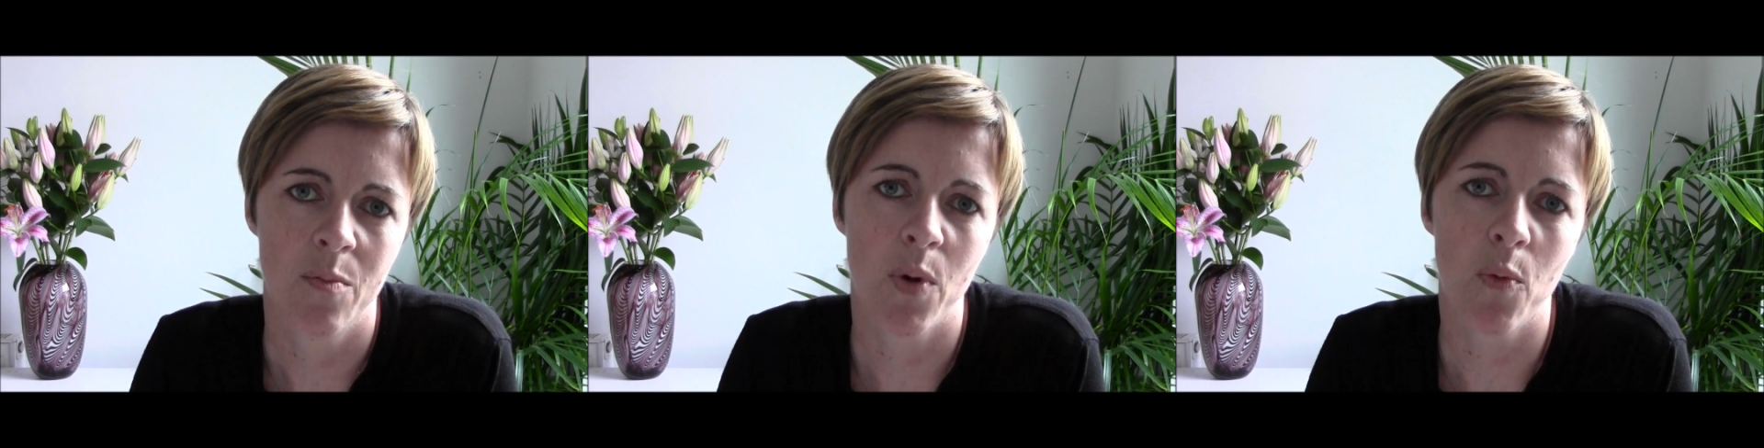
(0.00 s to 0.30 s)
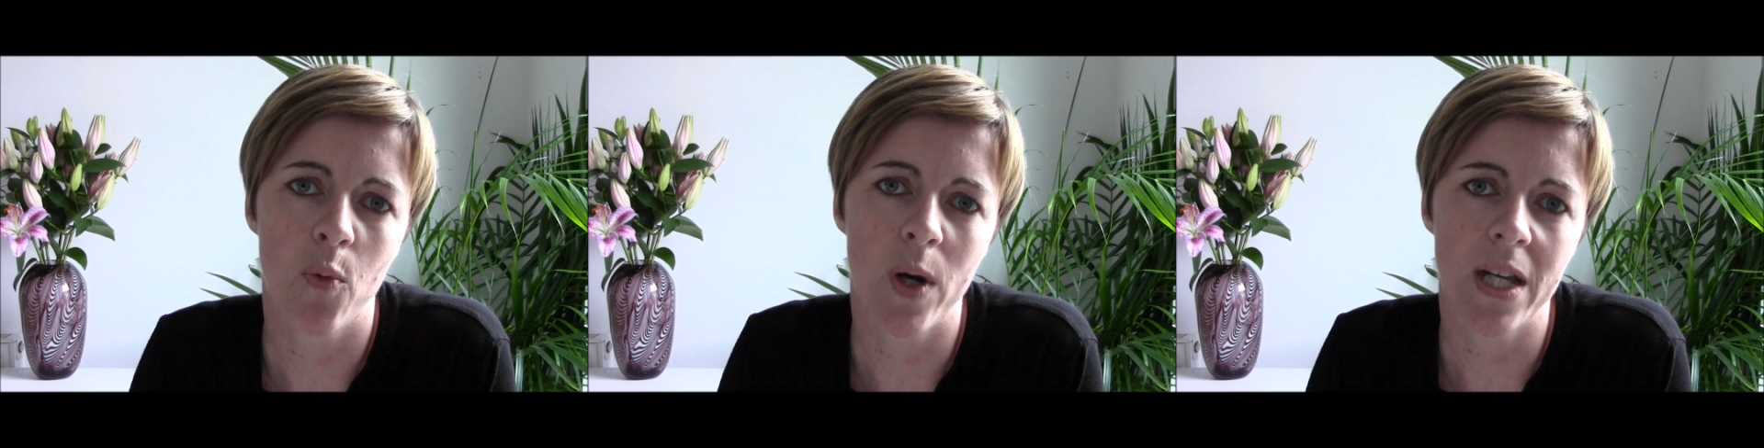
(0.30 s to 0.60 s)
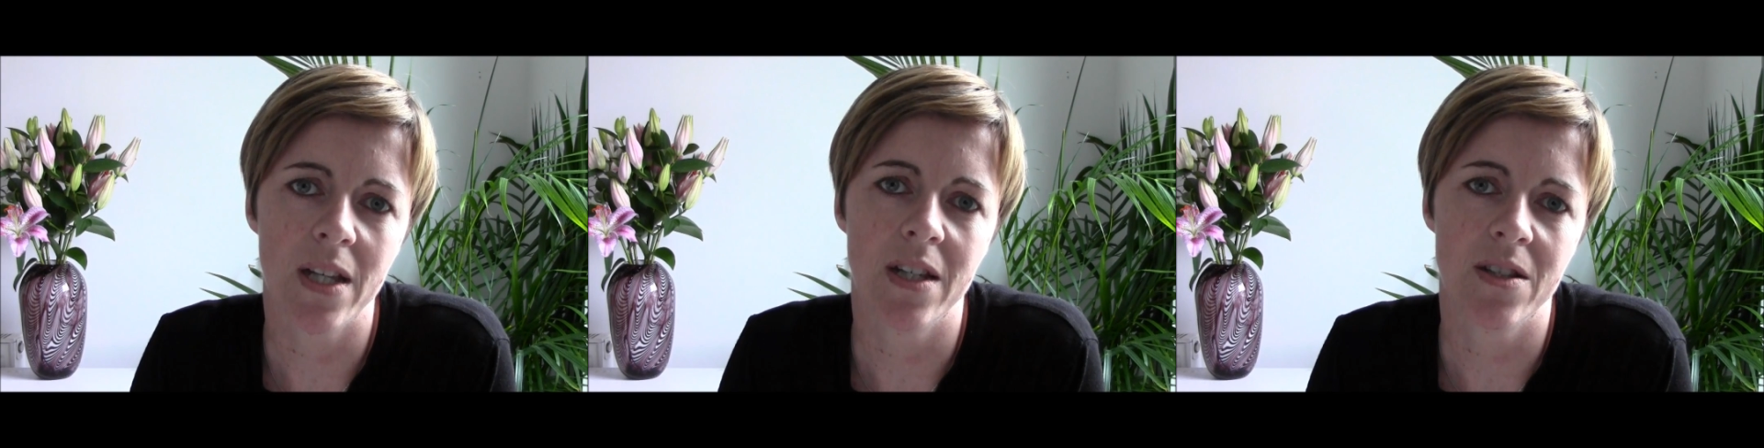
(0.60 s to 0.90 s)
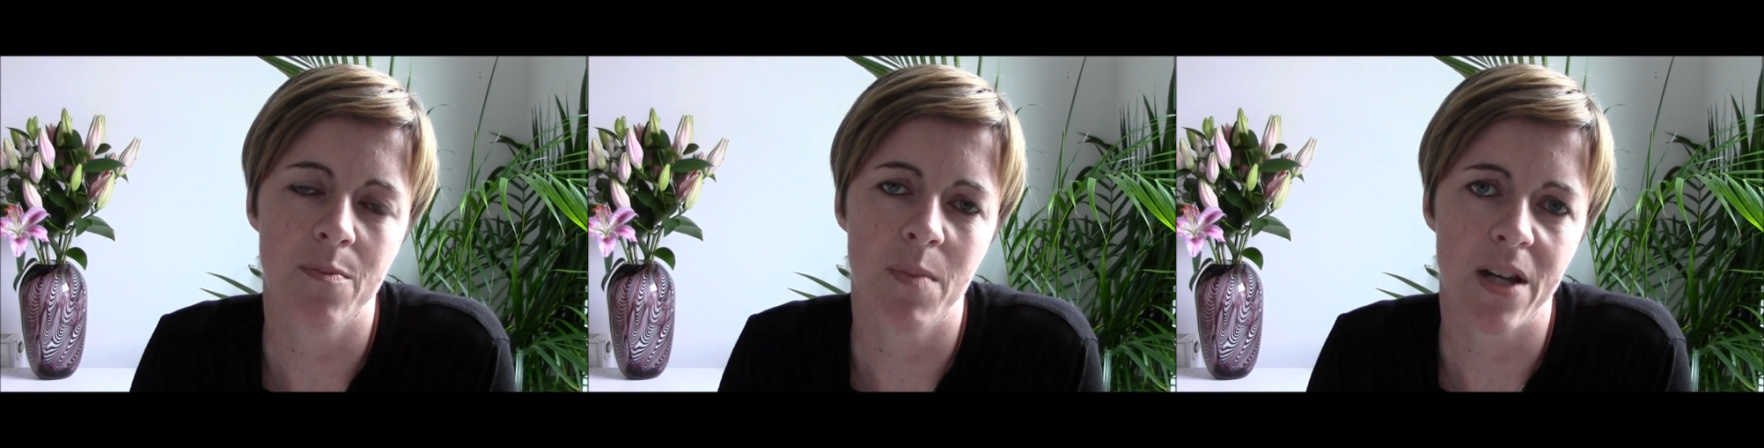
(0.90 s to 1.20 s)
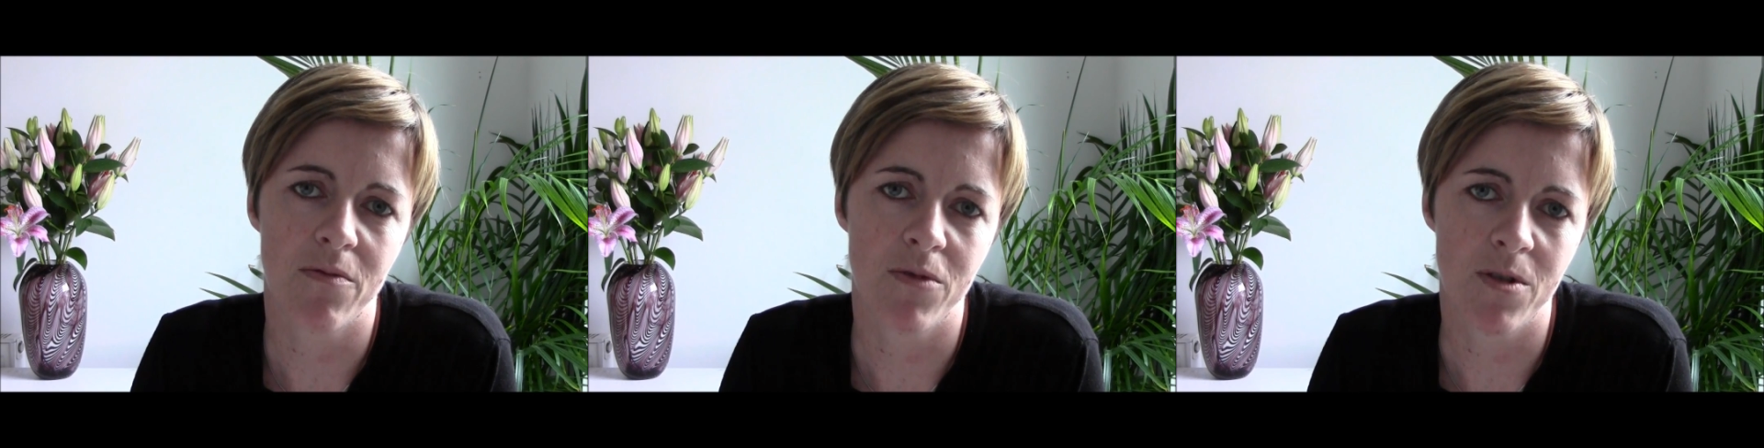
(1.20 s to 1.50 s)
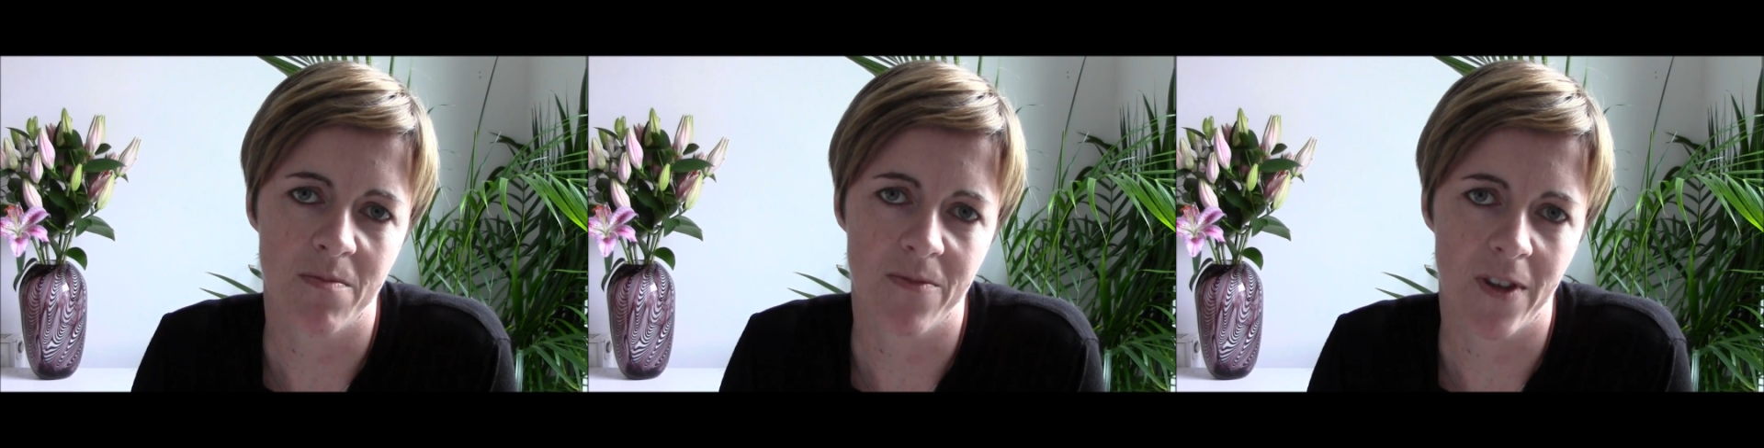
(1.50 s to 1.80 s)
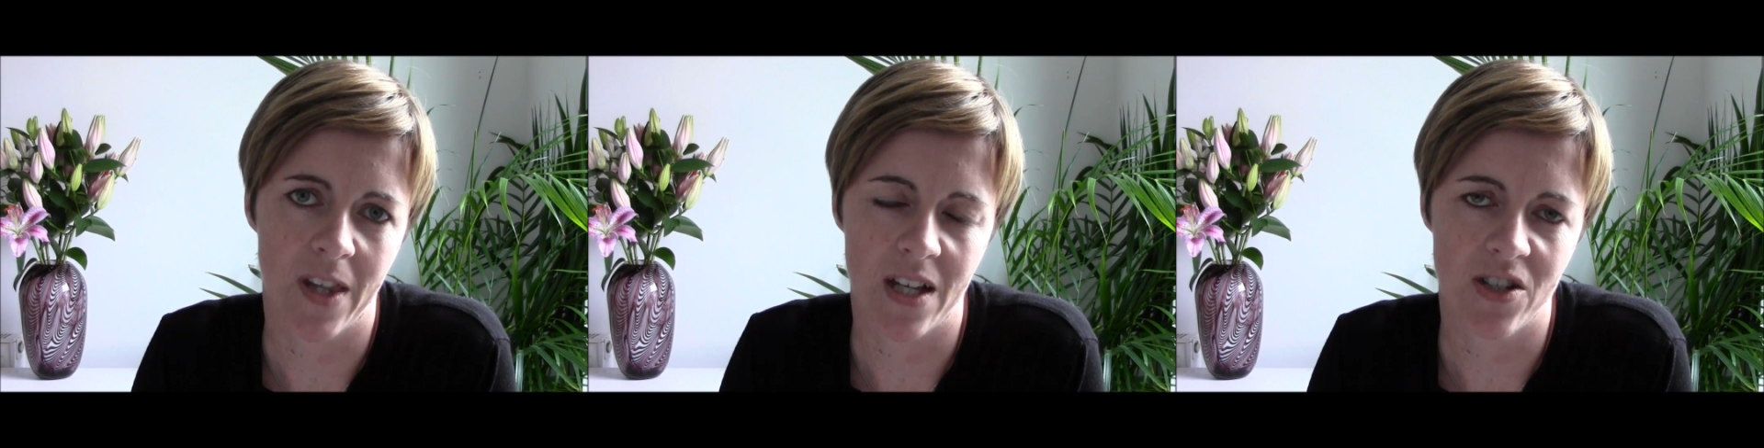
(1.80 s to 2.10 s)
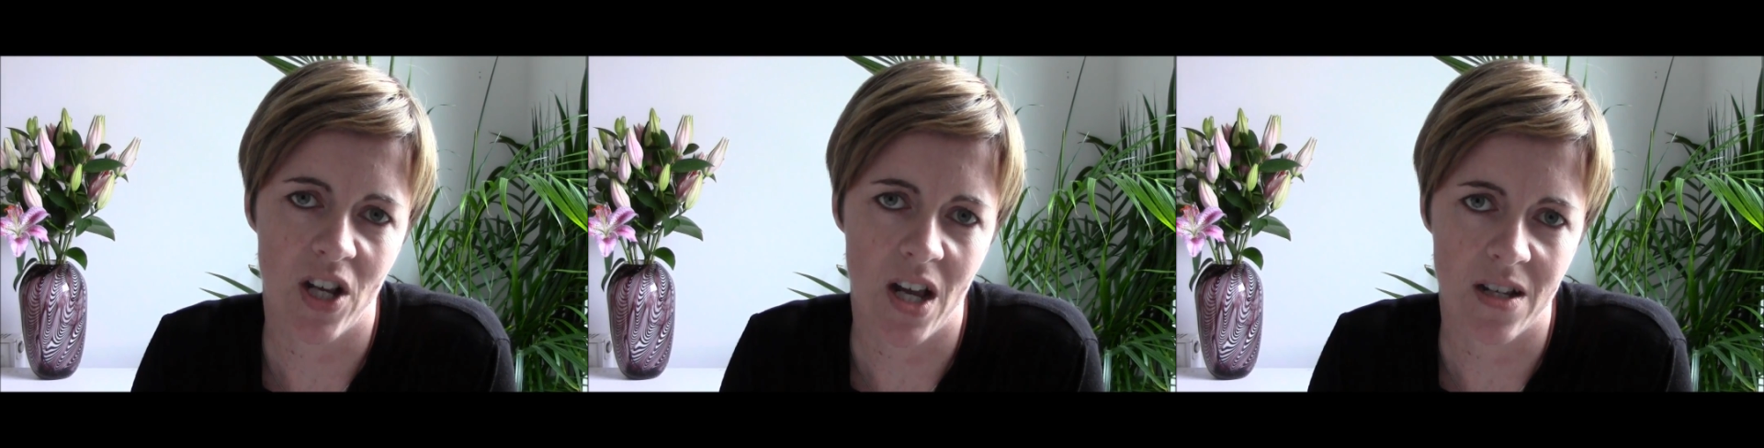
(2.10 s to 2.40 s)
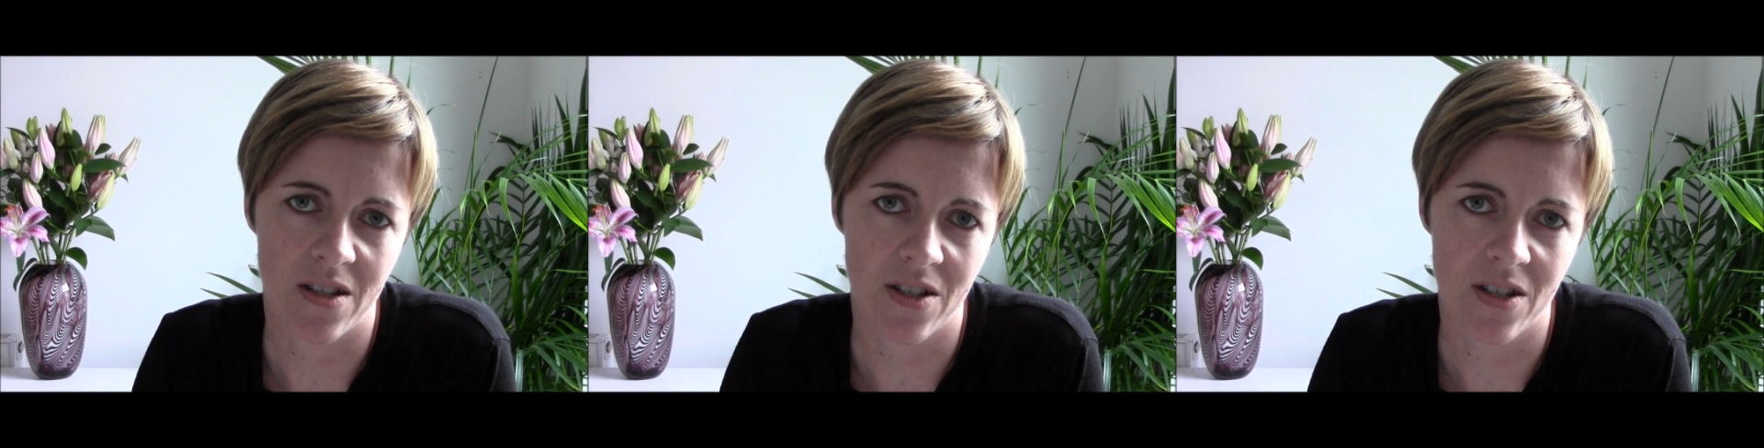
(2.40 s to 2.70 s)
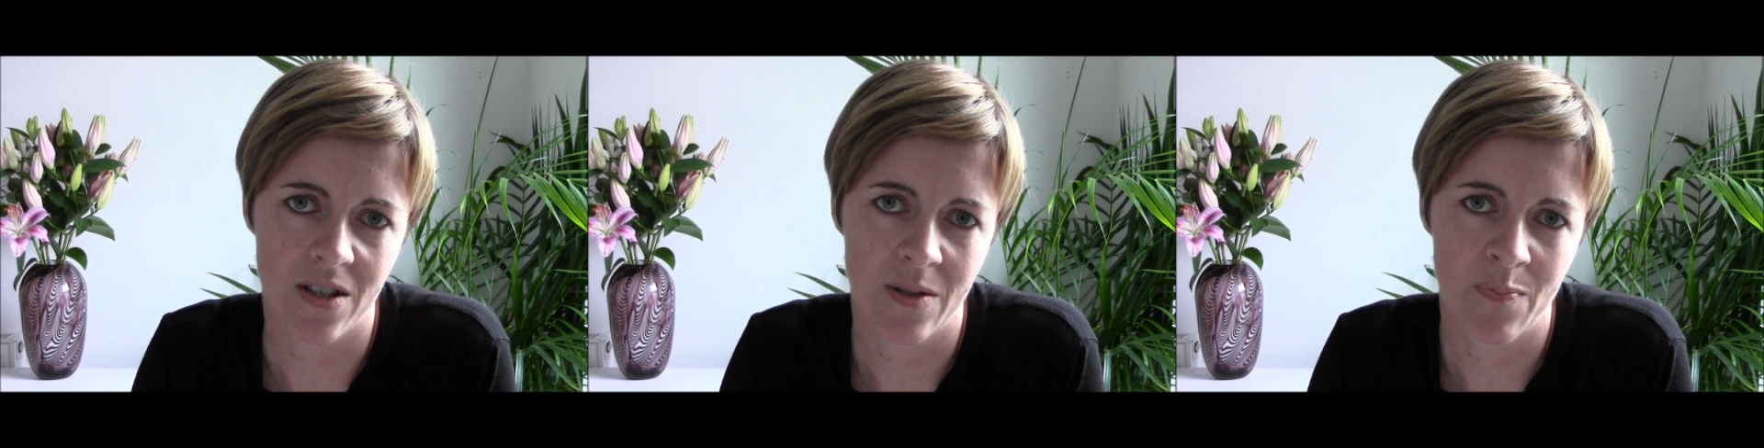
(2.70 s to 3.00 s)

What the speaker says: but we need to make room for that change.